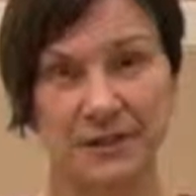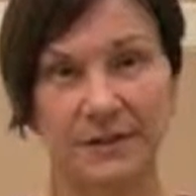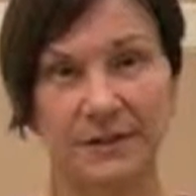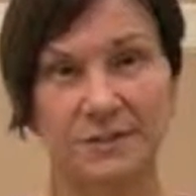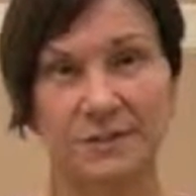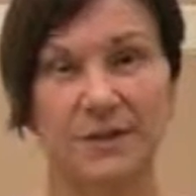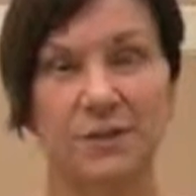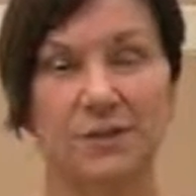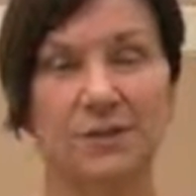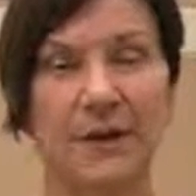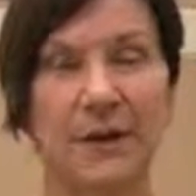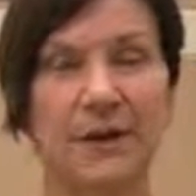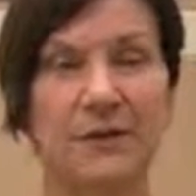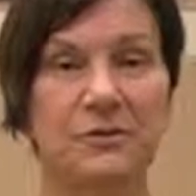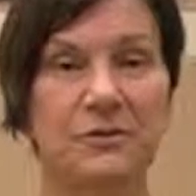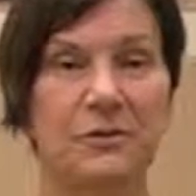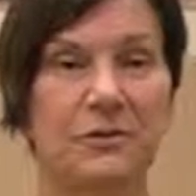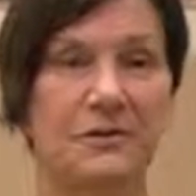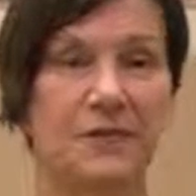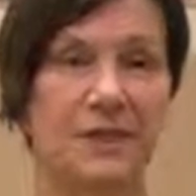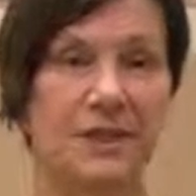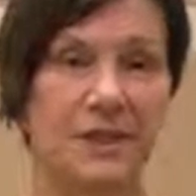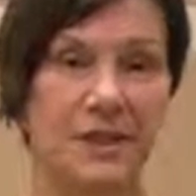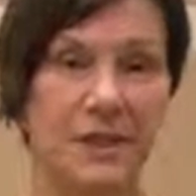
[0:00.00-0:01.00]
and I'm Director
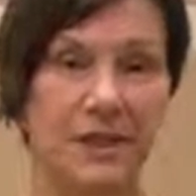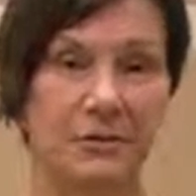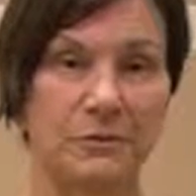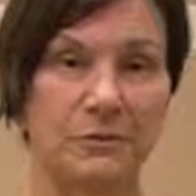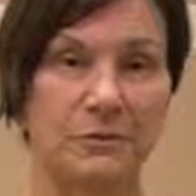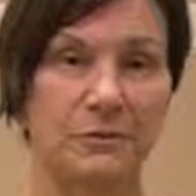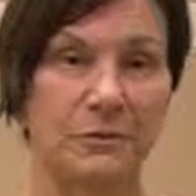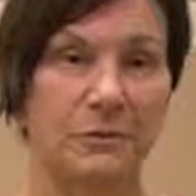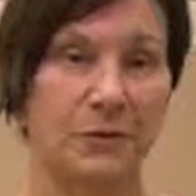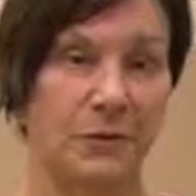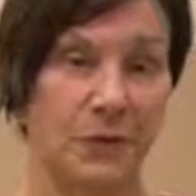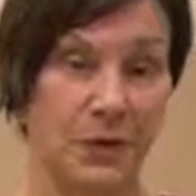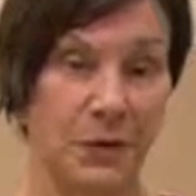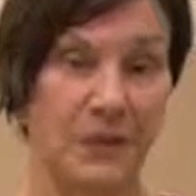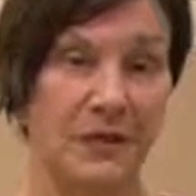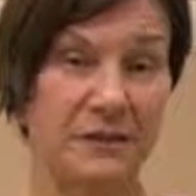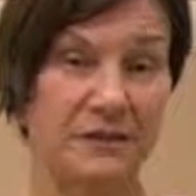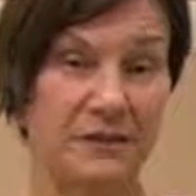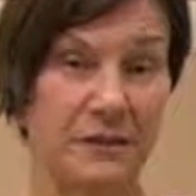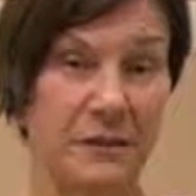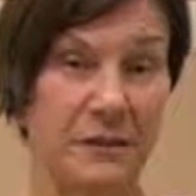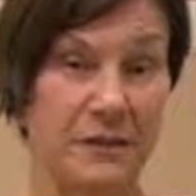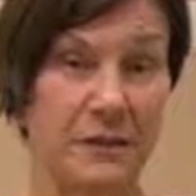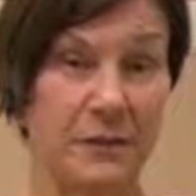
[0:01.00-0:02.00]
of the Center for Drug
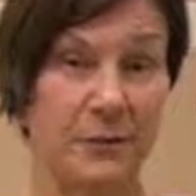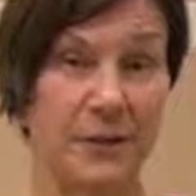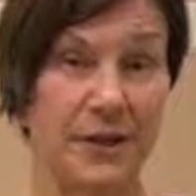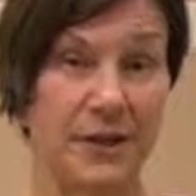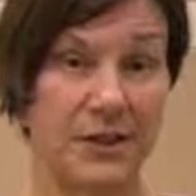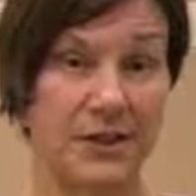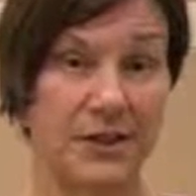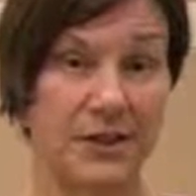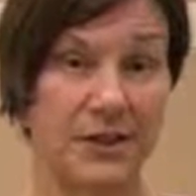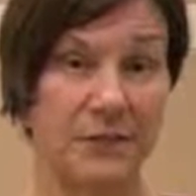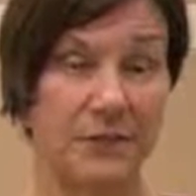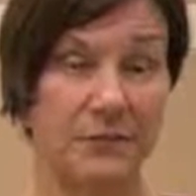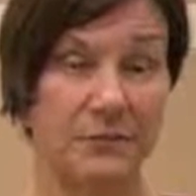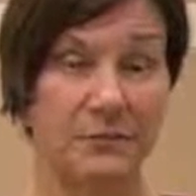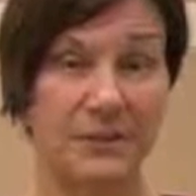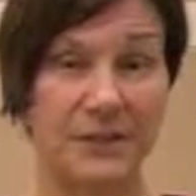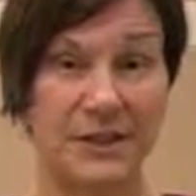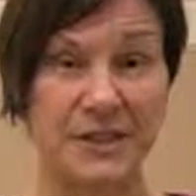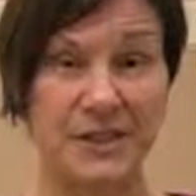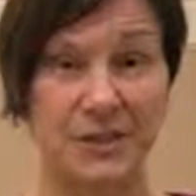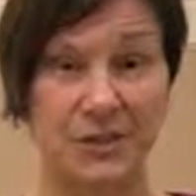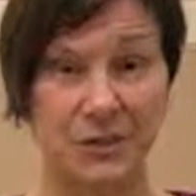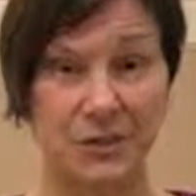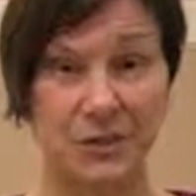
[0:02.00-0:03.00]
Evaluation and
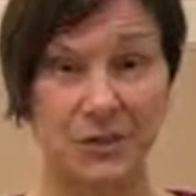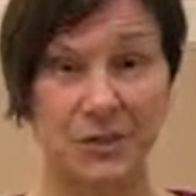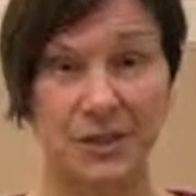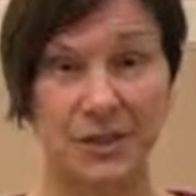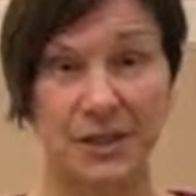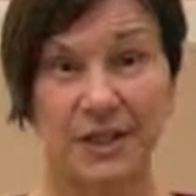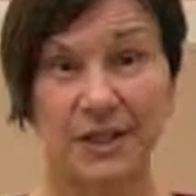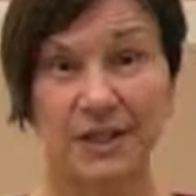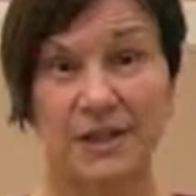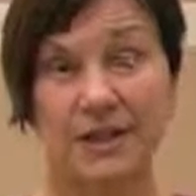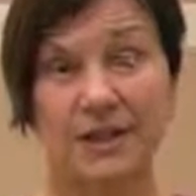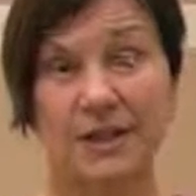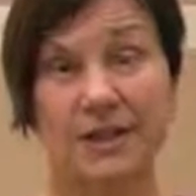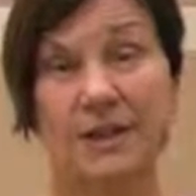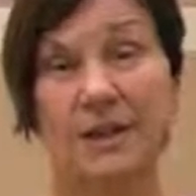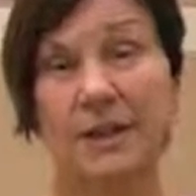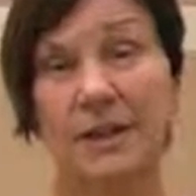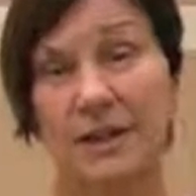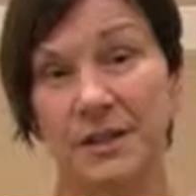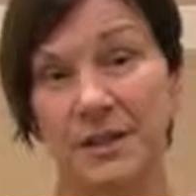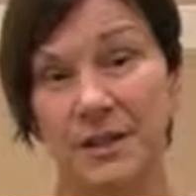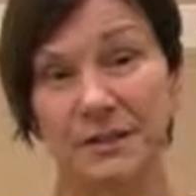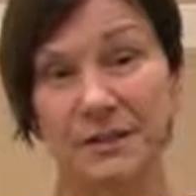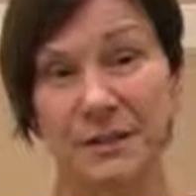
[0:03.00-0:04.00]
Research at
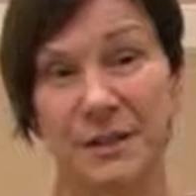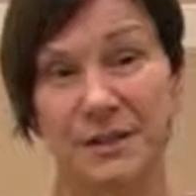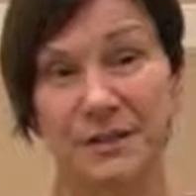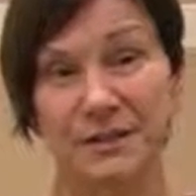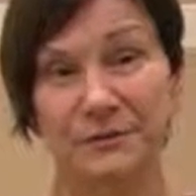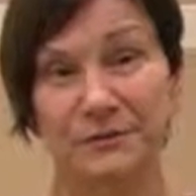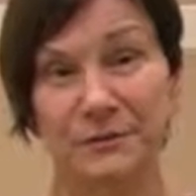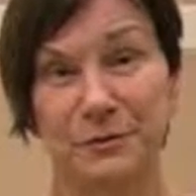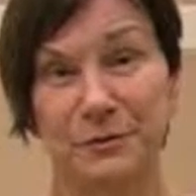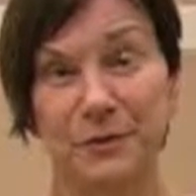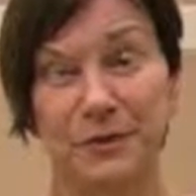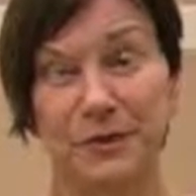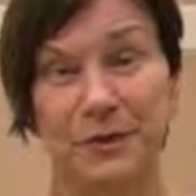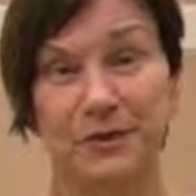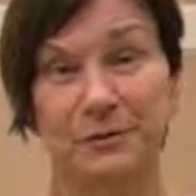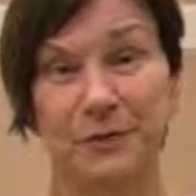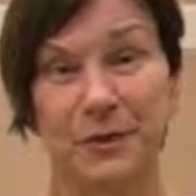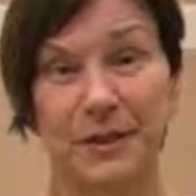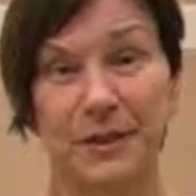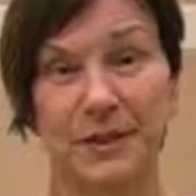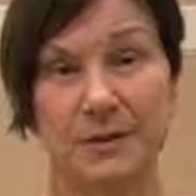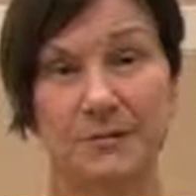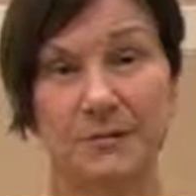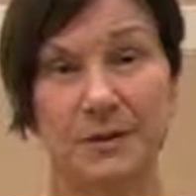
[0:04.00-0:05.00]
the U.S. Food and
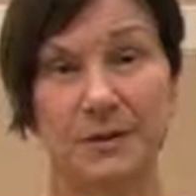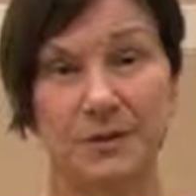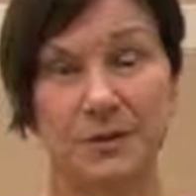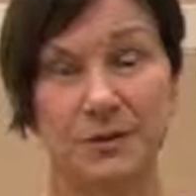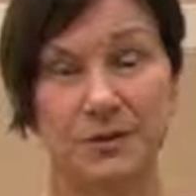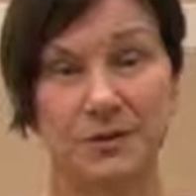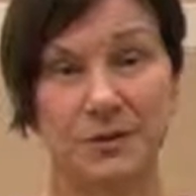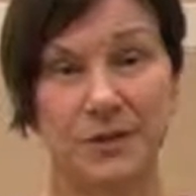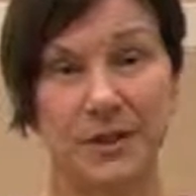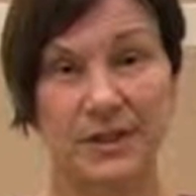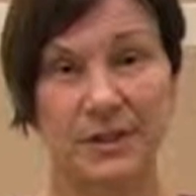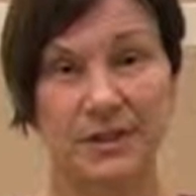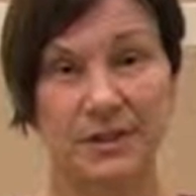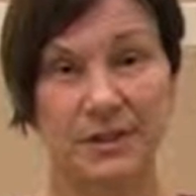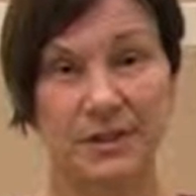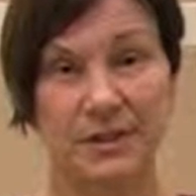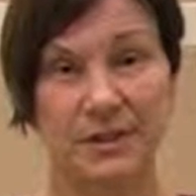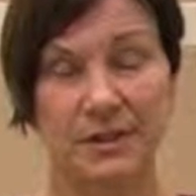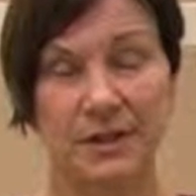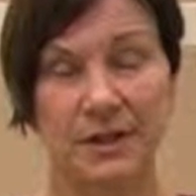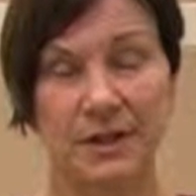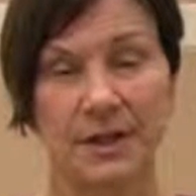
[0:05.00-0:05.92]
Drug Administration.